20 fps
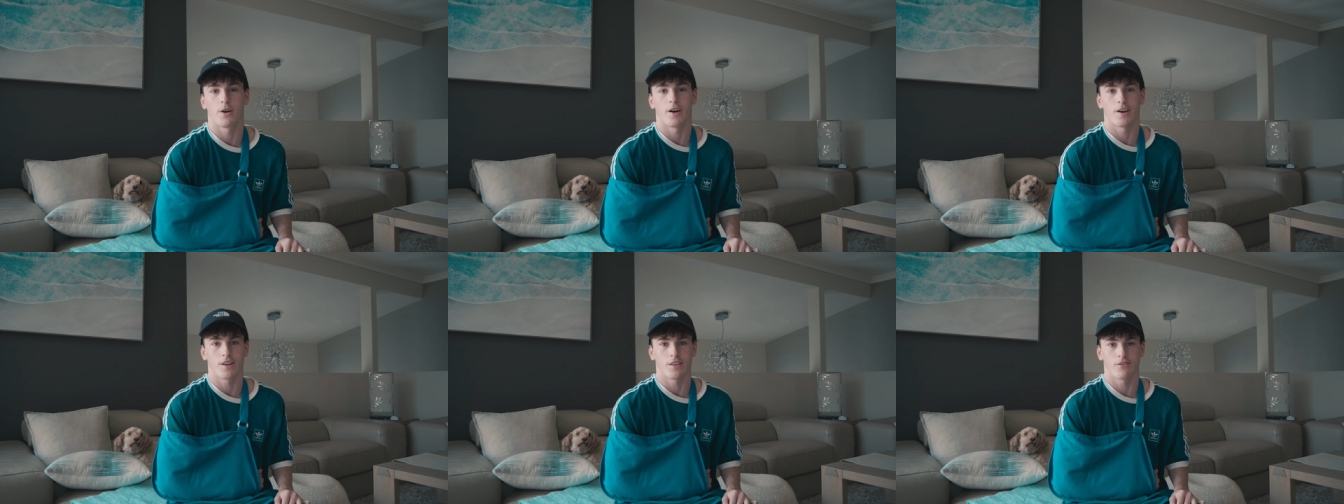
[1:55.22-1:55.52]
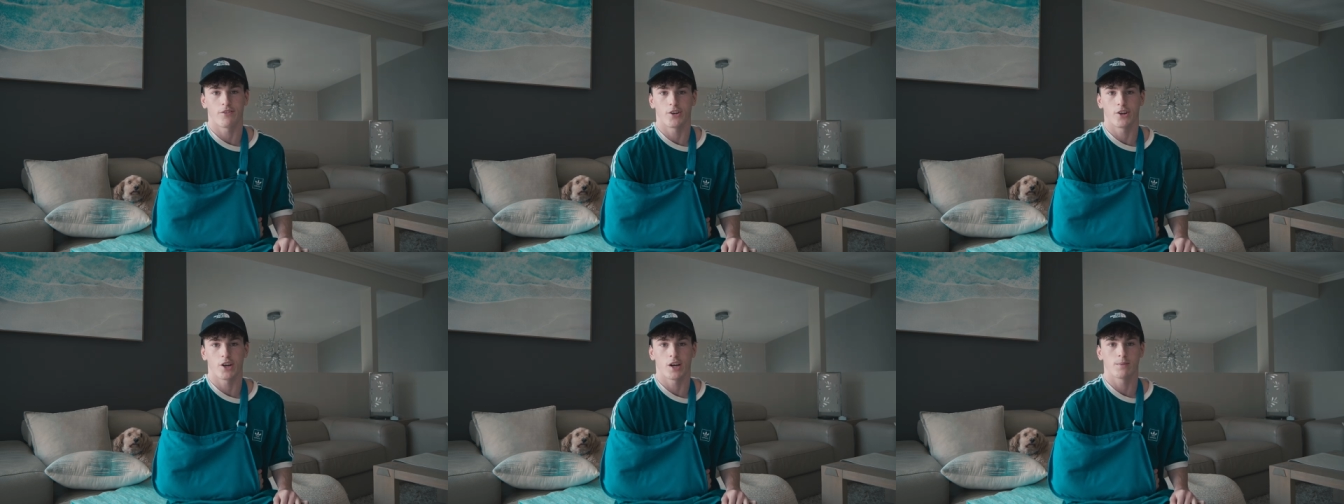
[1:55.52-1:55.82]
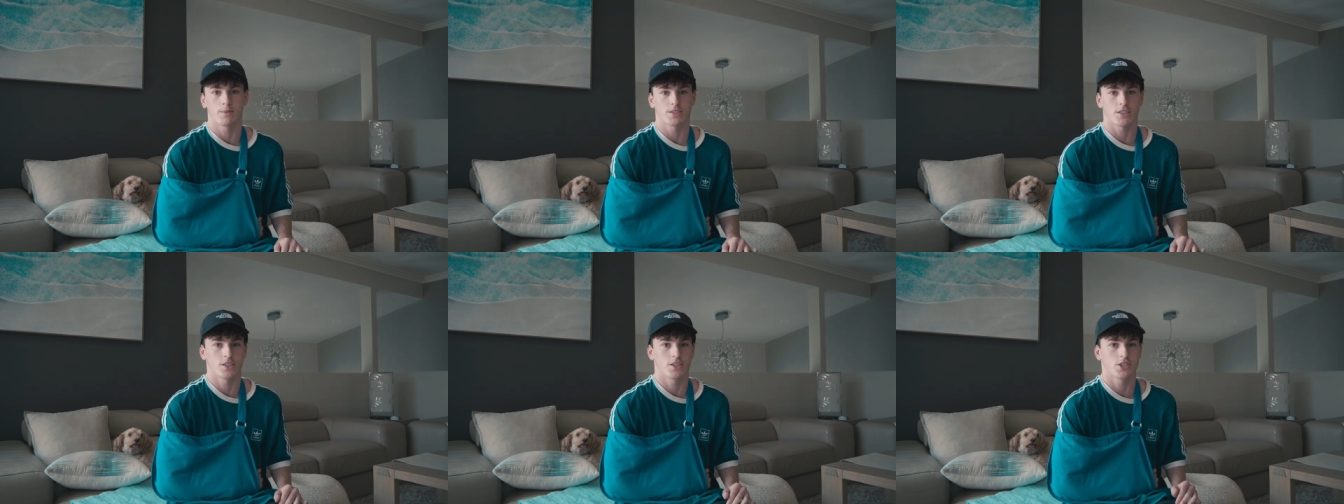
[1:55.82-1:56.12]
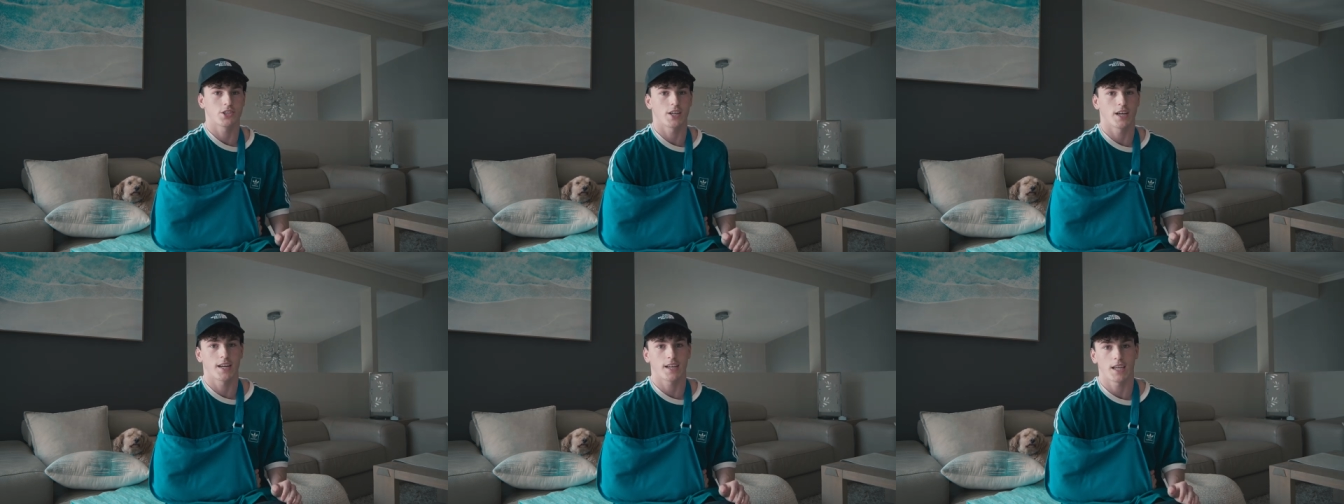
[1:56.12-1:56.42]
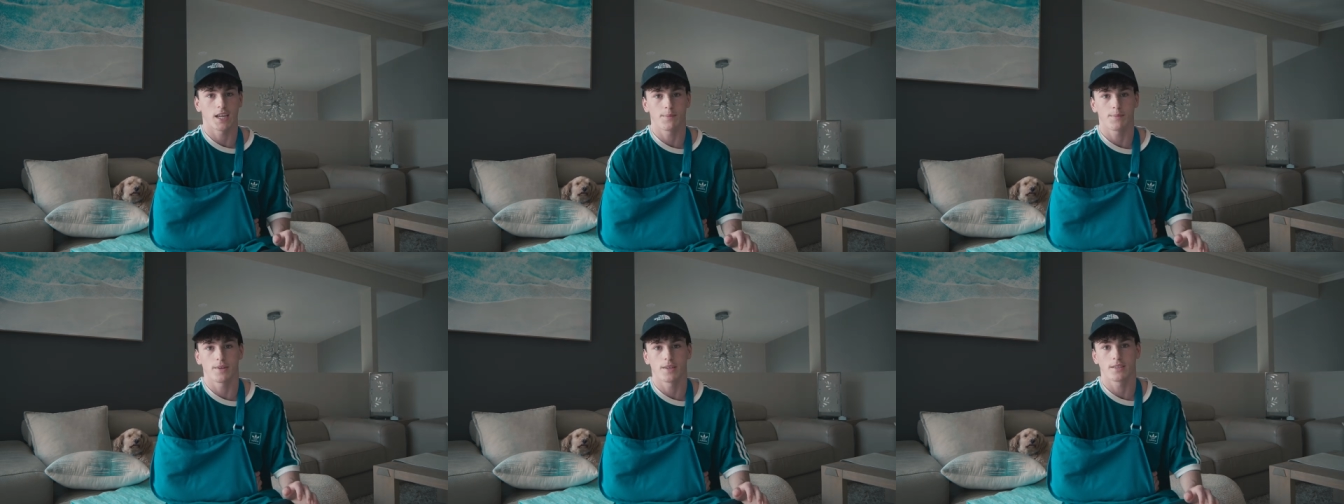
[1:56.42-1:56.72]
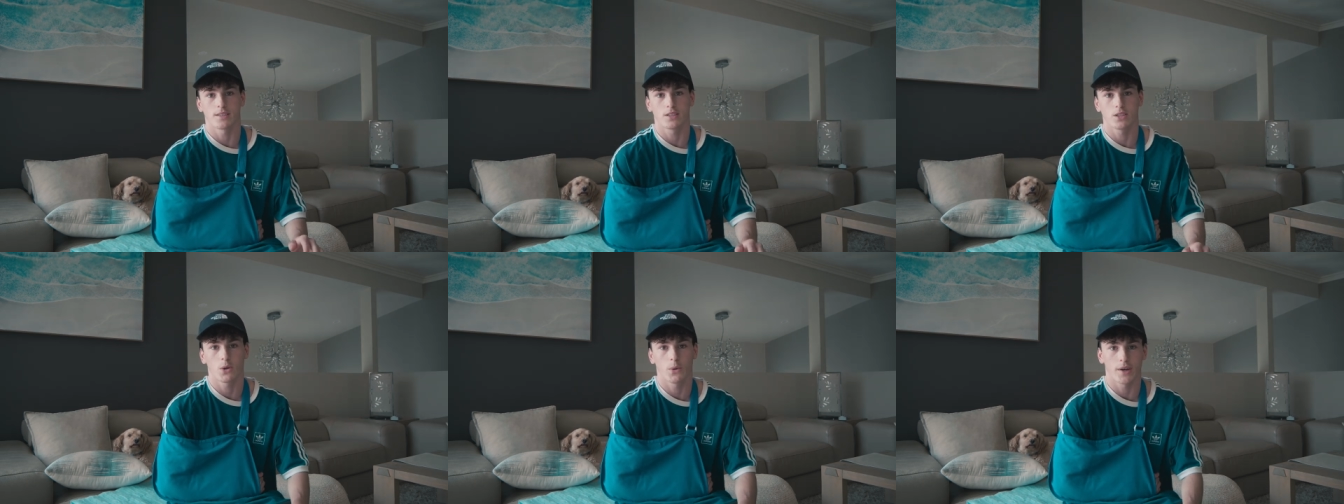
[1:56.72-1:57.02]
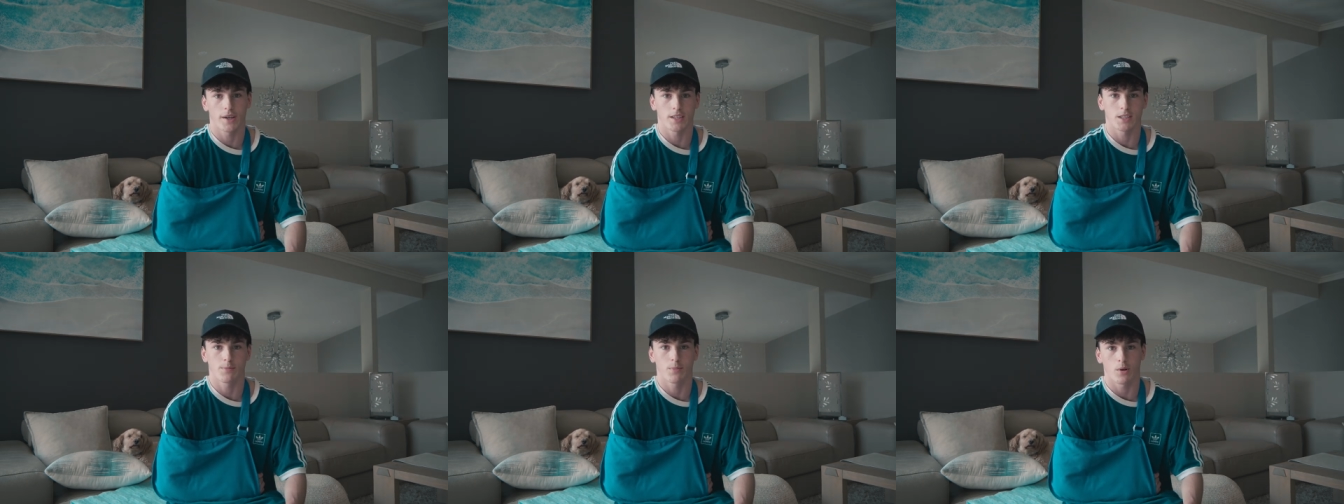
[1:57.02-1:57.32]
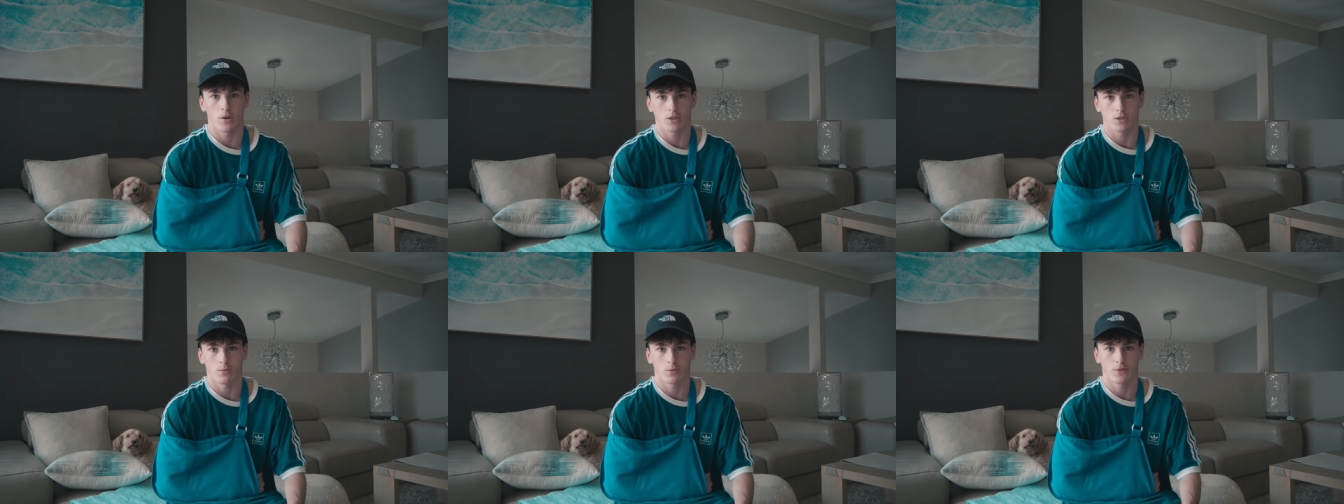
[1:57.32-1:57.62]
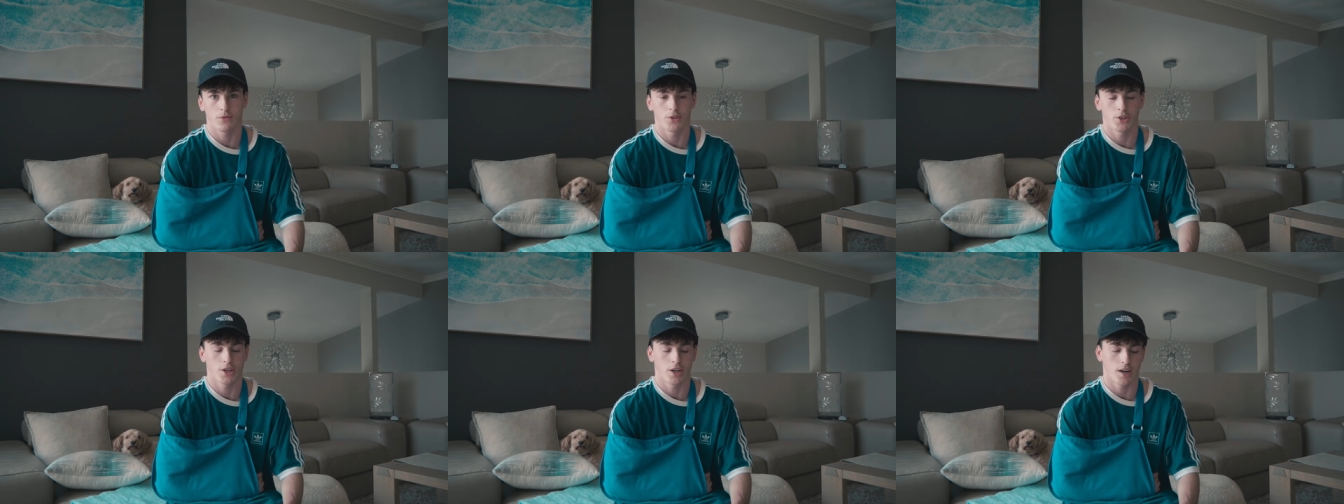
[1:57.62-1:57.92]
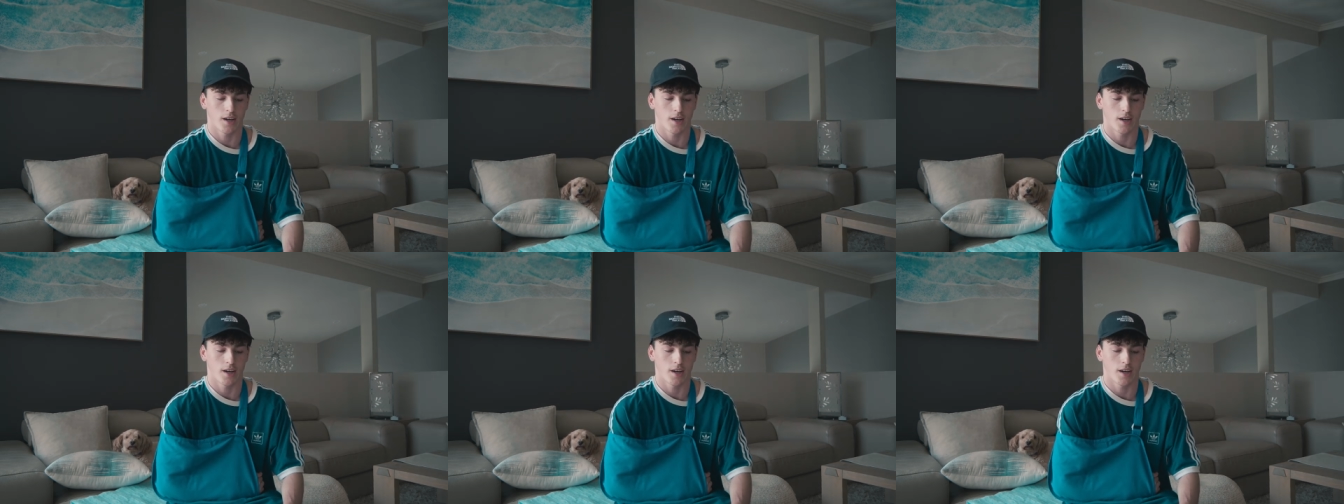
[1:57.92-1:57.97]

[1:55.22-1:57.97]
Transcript: part of the video. I'm just gonna try and keep this as quick as possible for you